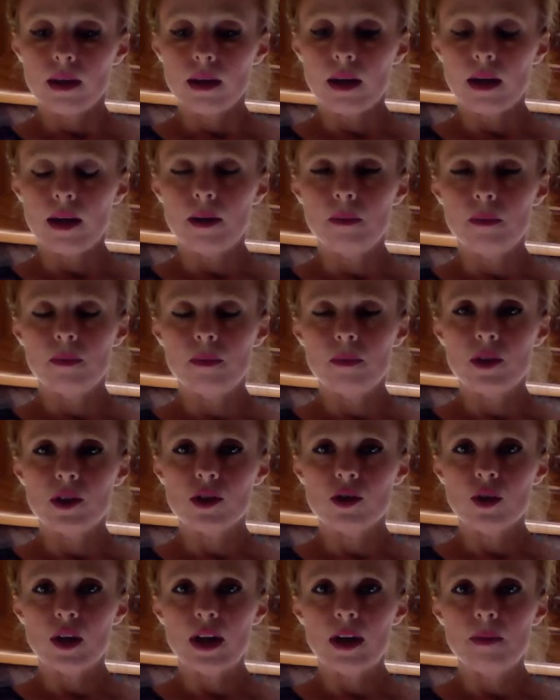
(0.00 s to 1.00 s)
I'm
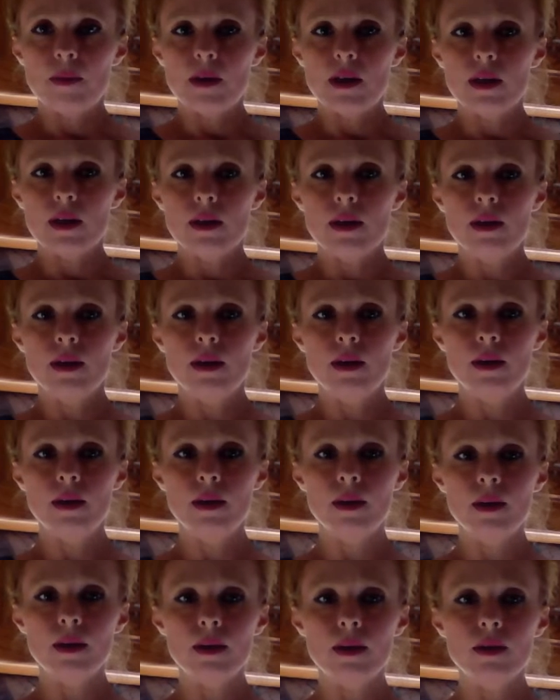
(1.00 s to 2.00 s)
describing
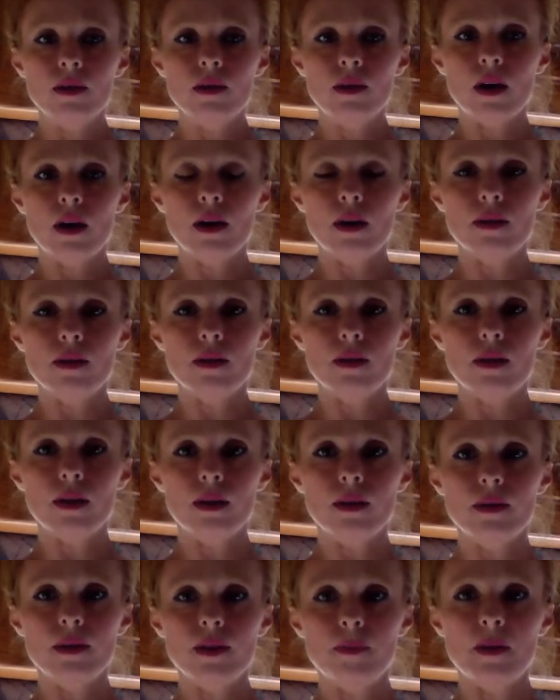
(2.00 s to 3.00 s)

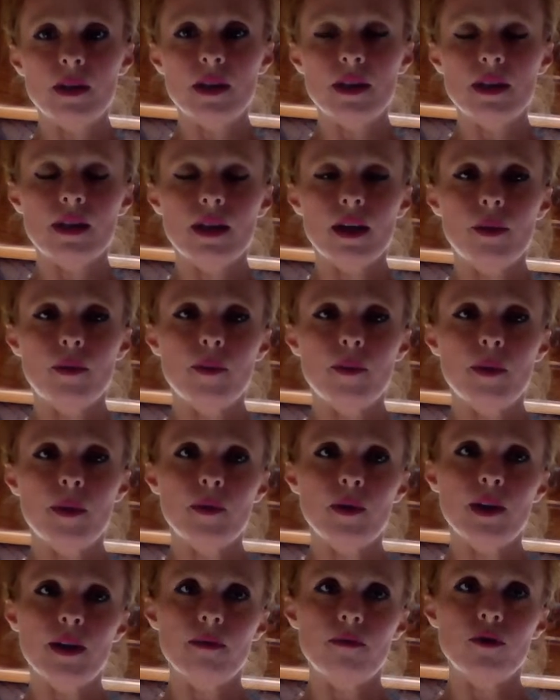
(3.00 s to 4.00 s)
some things that I
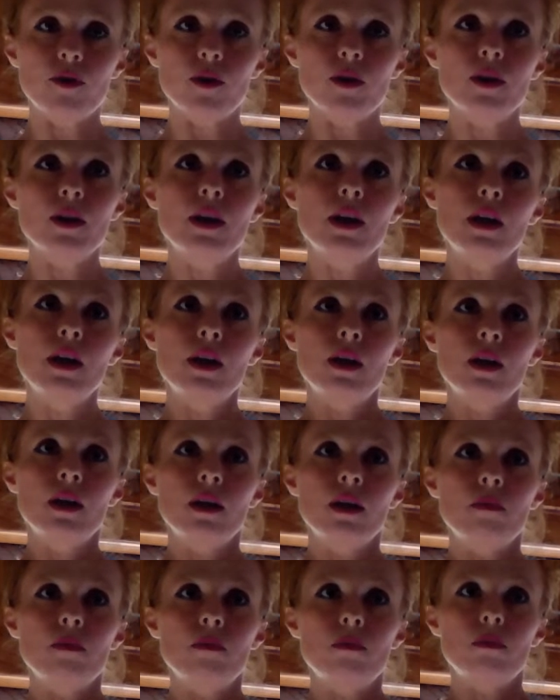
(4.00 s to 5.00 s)
remembered after
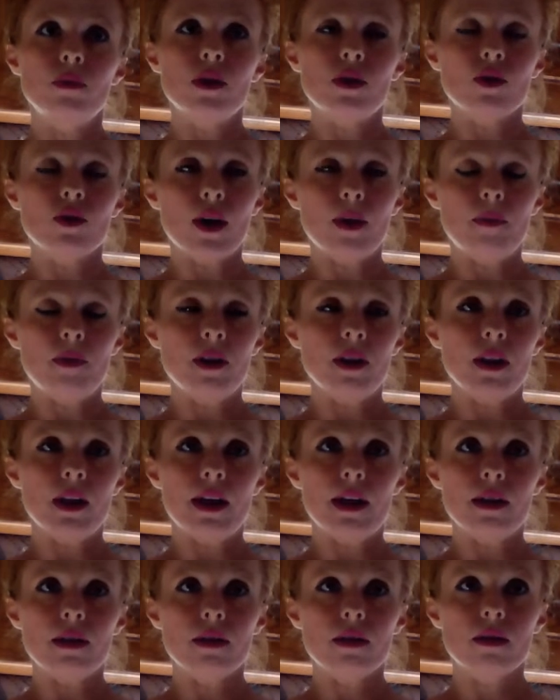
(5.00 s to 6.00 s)
describing the
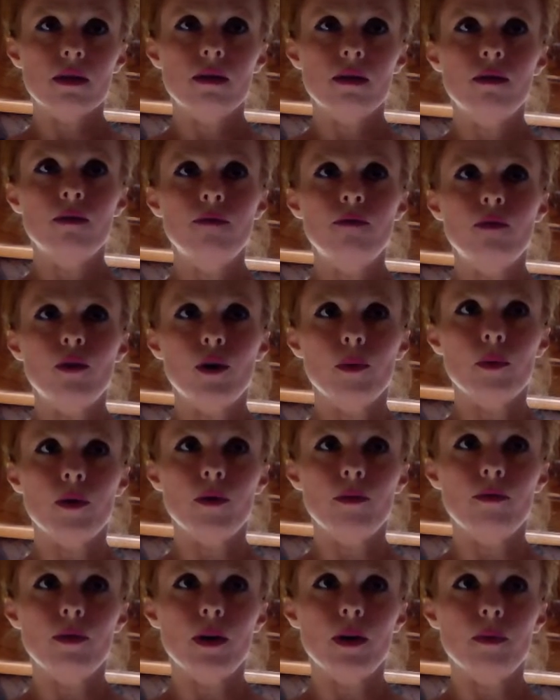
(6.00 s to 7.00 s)
last form
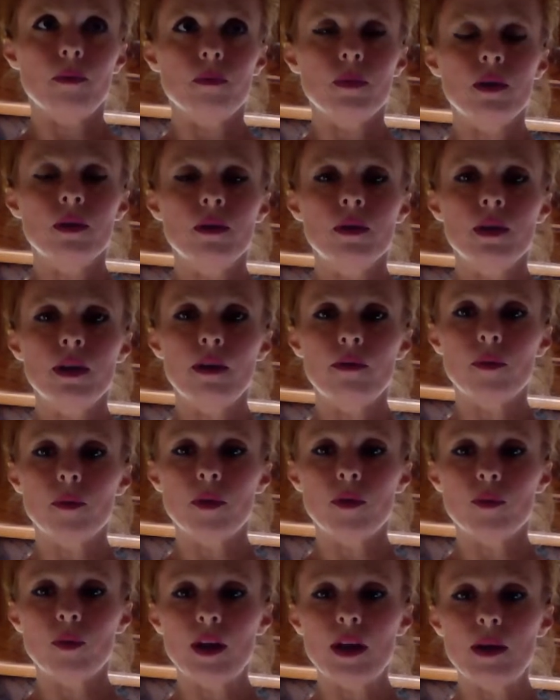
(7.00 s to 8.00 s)
of
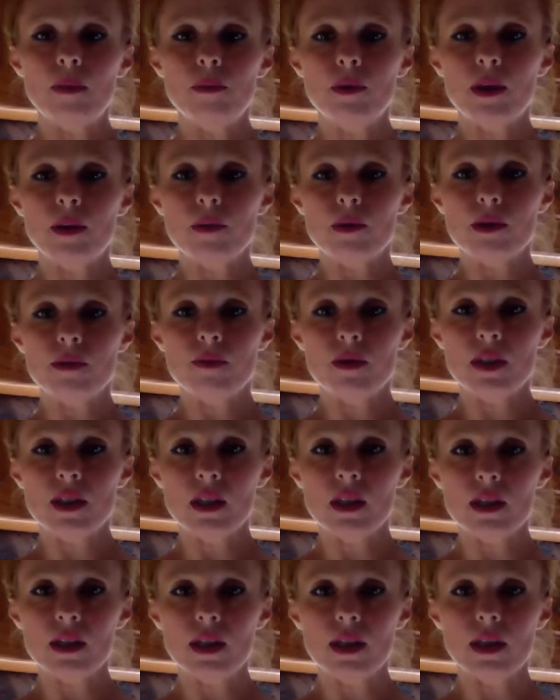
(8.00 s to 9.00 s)
government rape that was
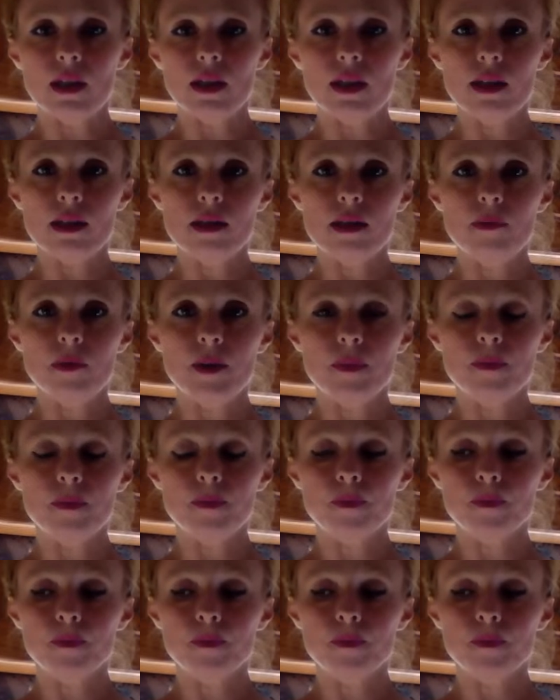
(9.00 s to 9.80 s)
facilitated against me.